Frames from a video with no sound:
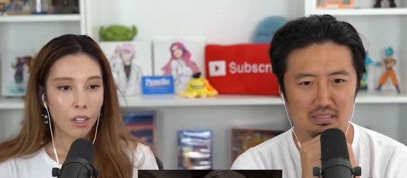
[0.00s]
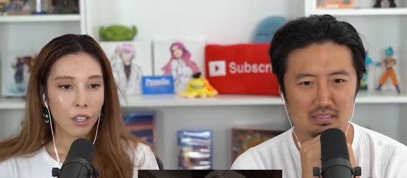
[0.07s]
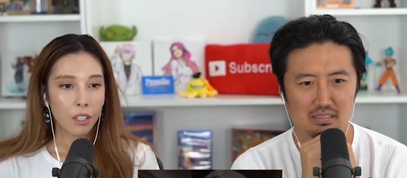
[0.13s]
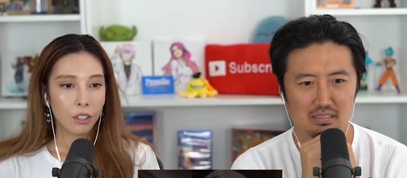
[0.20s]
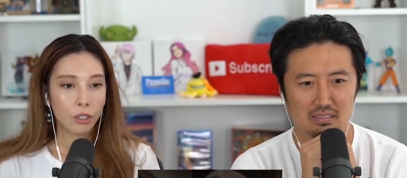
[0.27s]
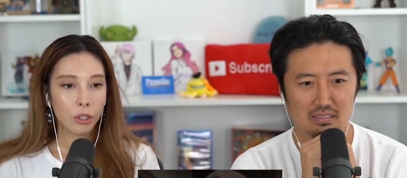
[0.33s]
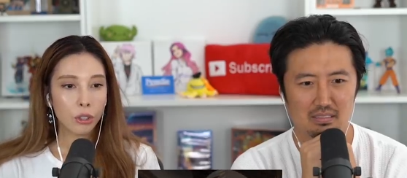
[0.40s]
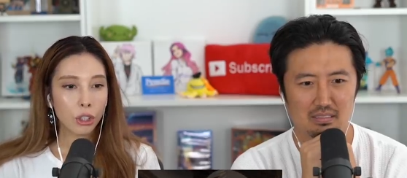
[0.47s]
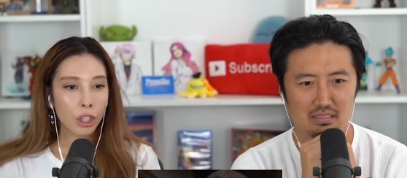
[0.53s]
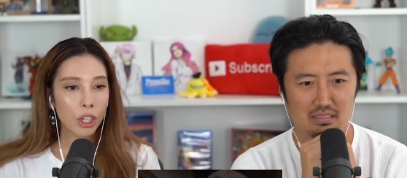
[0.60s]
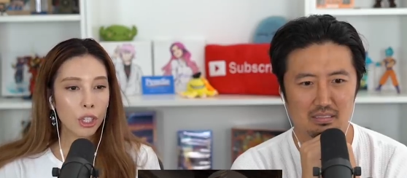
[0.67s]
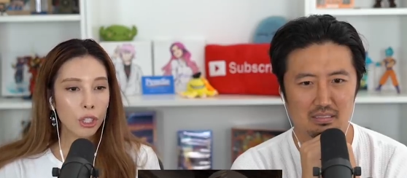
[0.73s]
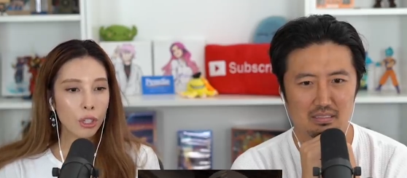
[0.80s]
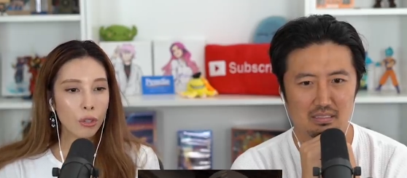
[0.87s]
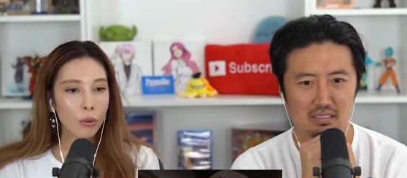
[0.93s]
Speaker 1: So she
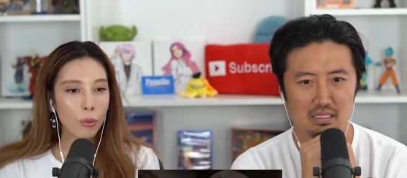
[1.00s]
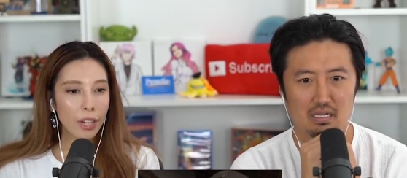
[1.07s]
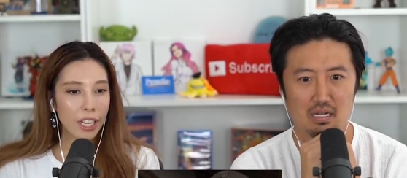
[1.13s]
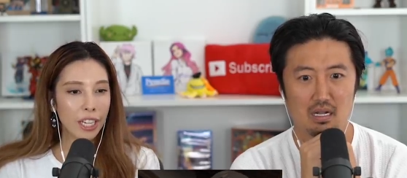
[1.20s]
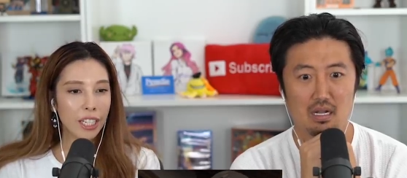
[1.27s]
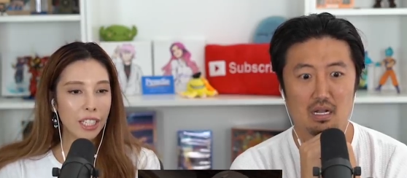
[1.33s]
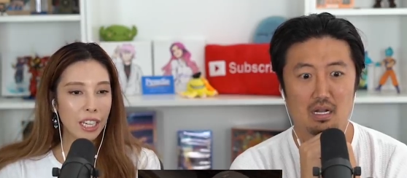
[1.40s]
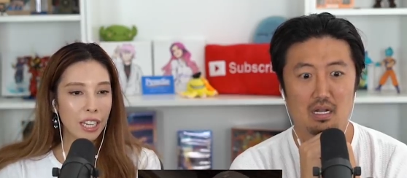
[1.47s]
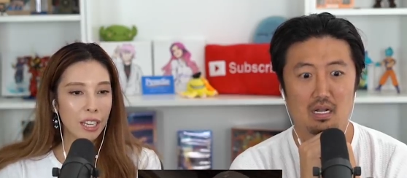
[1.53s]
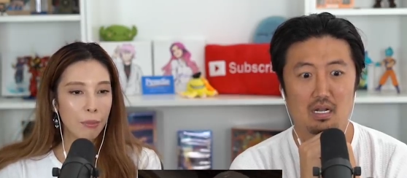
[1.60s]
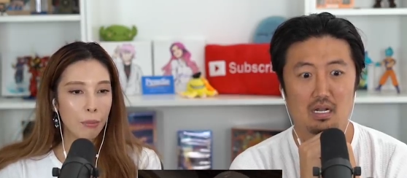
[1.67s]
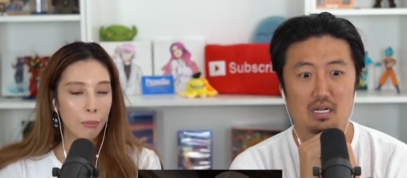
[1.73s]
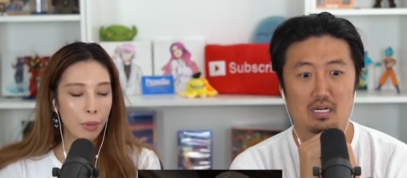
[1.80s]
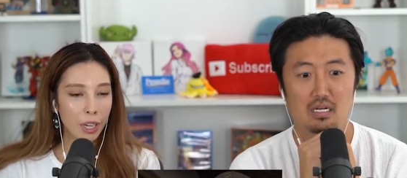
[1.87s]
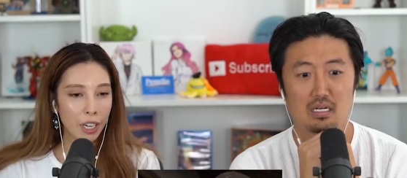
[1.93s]
knew what he did,
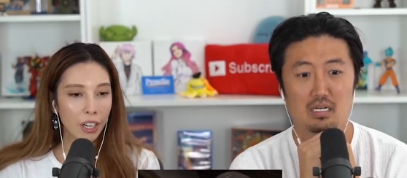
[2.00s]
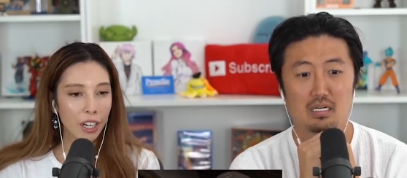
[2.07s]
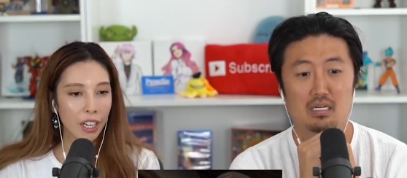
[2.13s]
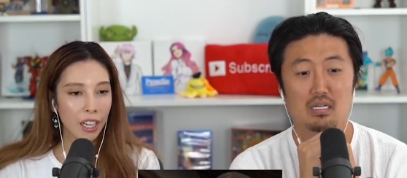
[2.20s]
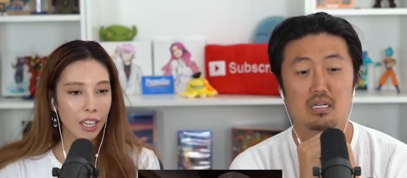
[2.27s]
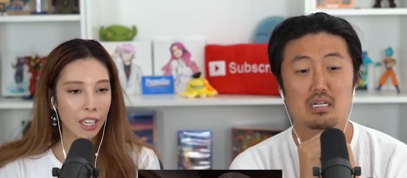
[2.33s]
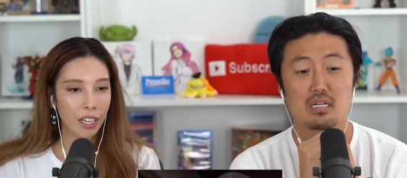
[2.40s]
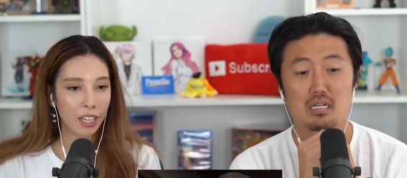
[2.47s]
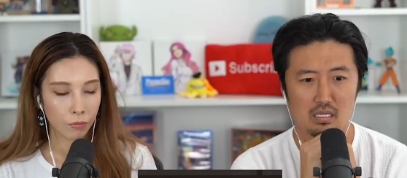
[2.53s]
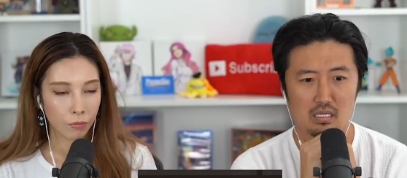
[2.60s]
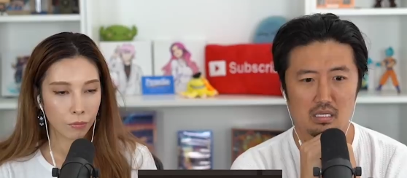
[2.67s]
period.